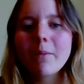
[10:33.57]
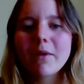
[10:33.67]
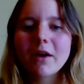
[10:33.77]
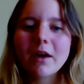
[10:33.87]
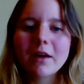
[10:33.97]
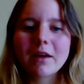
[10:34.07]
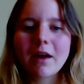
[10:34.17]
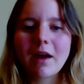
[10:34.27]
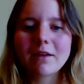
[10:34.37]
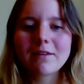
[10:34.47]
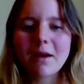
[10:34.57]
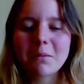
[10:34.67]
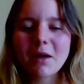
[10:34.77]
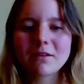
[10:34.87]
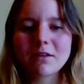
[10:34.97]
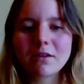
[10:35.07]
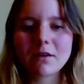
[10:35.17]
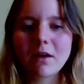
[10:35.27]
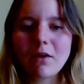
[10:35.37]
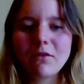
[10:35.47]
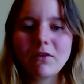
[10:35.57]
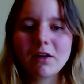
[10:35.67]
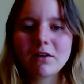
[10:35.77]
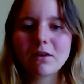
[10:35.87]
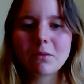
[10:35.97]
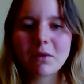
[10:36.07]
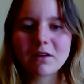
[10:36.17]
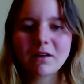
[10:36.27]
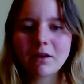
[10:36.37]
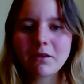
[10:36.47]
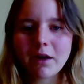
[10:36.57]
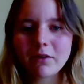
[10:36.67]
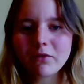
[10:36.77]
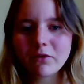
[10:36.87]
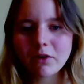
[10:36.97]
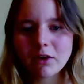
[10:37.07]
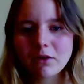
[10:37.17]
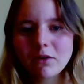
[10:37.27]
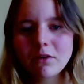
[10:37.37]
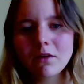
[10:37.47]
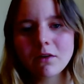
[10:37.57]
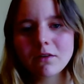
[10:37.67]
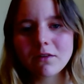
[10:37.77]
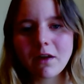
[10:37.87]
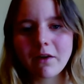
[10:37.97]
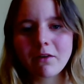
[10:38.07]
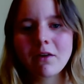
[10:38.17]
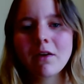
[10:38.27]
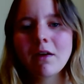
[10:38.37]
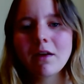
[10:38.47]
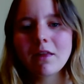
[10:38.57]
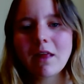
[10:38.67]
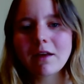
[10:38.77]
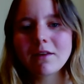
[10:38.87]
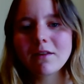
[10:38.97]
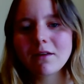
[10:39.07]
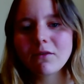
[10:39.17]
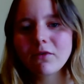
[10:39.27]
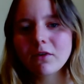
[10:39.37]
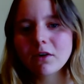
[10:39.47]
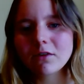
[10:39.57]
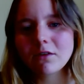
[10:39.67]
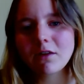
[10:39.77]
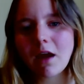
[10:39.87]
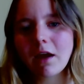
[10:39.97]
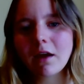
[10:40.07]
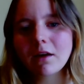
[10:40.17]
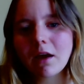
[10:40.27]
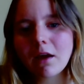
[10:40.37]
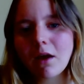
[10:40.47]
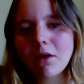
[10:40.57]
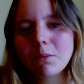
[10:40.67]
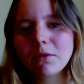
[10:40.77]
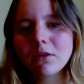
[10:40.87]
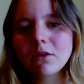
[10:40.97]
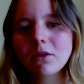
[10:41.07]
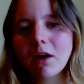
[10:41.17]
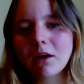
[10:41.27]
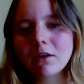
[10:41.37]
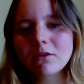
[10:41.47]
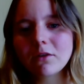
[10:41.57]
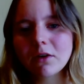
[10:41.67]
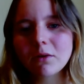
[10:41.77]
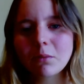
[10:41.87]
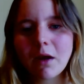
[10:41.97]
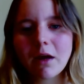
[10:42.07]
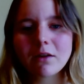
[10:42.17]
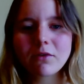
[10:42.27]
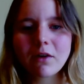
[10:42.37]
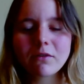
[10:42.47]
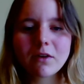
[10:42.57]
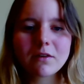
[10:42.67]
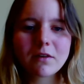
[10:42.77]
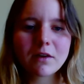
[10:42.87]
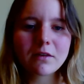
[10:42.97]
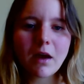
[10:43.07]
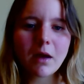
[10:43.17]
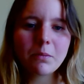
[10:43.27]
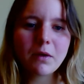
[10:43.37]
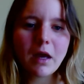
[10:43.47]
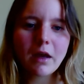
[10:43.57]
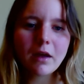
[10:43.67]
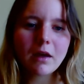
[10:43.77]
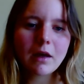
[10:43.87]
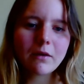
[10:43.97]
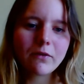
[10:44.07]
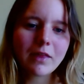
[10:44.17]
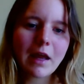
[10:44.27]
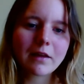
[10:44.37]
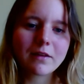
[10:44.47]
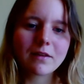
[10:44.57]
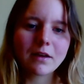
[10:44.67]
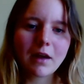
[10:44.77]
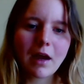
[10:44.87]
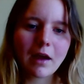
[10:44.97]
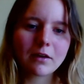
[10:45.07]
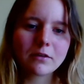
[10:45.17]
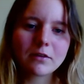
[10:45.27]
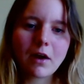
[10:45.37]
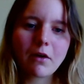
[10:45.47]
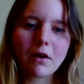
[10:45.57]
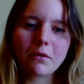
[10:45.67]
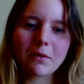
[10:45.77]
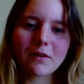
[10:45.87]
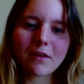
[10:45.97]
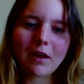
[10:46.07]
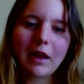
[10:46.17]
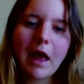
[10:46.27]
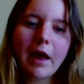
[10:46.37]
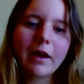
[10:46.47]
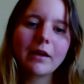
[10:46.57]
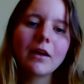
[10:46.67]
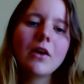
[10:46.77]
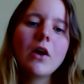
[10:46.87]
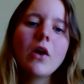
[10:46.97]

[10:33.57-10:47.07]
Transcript: But yeah, as I mentioned, no video material for you, so that's it for today, and I hope you enjoyed my travels in Taipei. If that's the case, share it with a like.